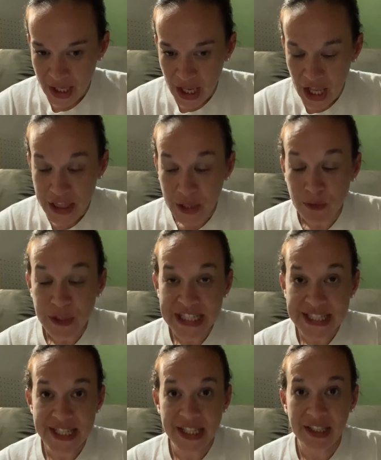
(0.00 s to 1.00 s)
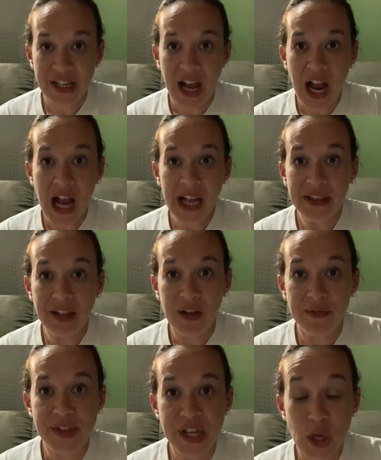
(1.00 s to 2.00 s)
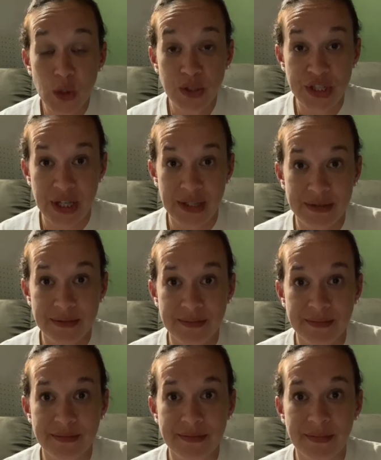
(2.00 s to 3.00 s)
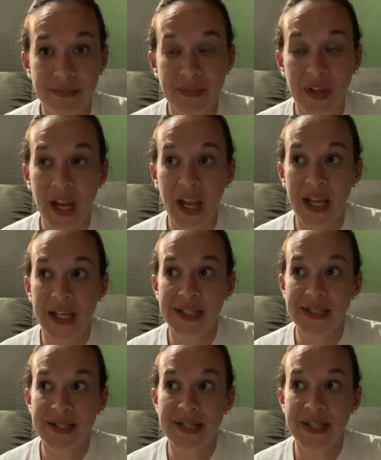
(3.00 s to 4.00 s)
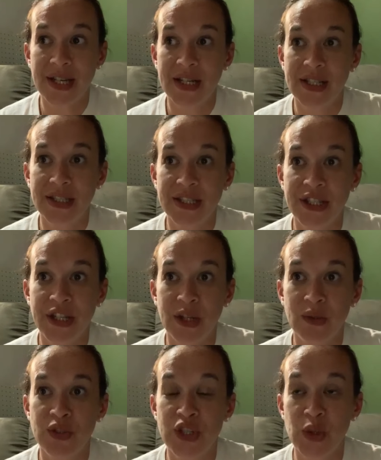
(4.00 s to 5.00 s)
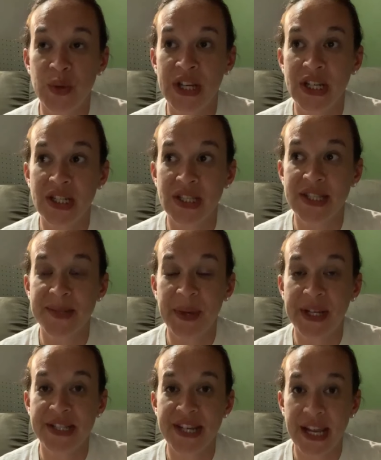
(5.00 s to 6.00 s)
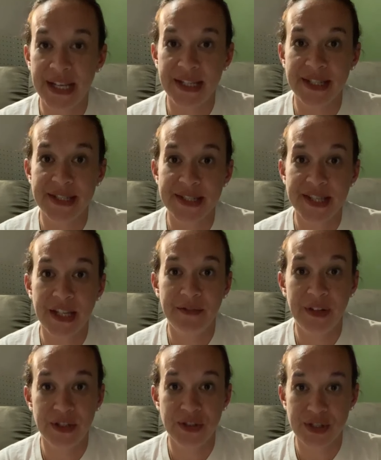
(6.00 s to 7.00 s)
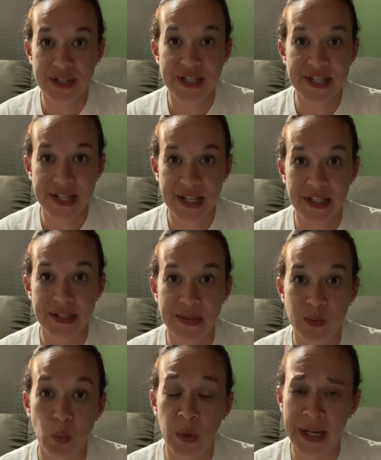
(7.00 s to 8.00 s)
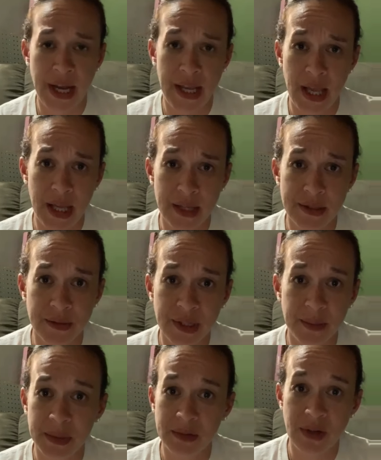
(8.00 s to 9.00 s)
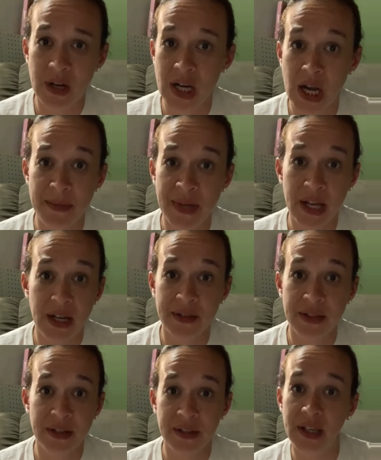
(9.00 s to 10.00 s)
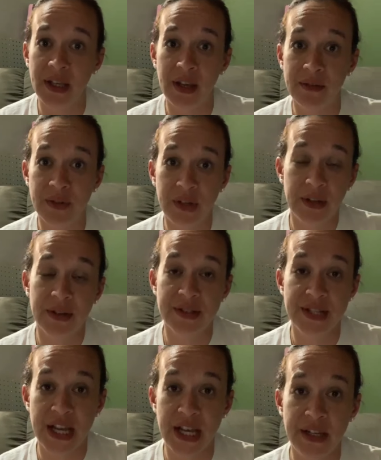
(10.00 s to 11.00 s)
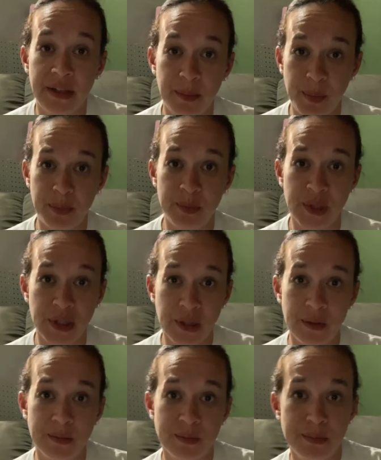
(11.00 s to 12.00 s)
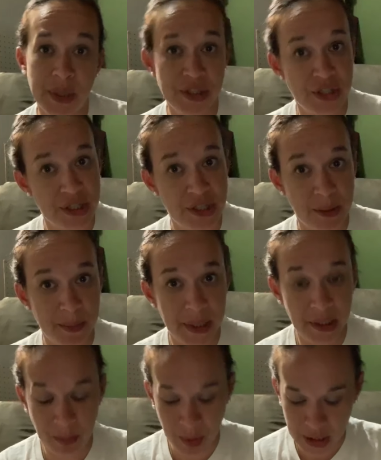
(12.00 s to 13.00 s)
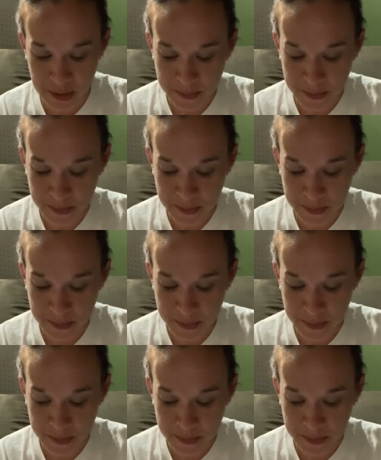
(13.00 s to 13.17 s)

the reason I love the ocean and, doing spontaneous, adventurous things when I can. Don't get me wrong. I'm not out there like every other day, bungee jumping. But